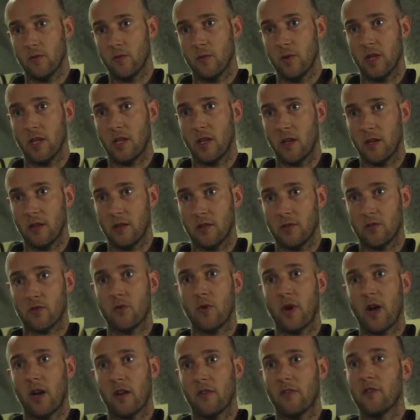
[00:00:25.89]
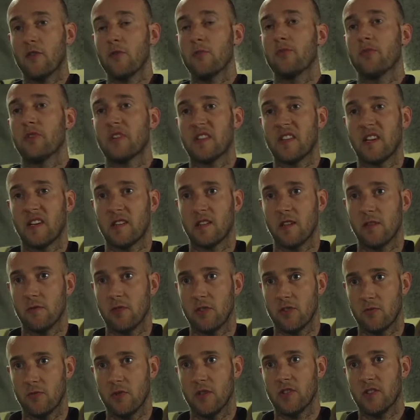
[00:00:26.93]
we can track very precisely
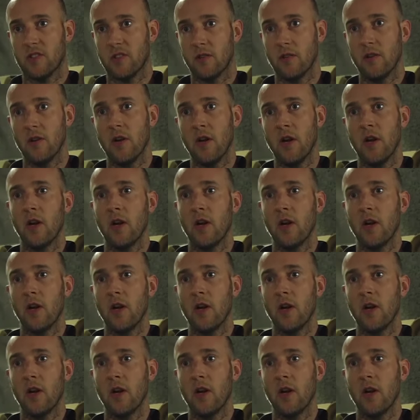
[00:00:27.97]
with Fruition.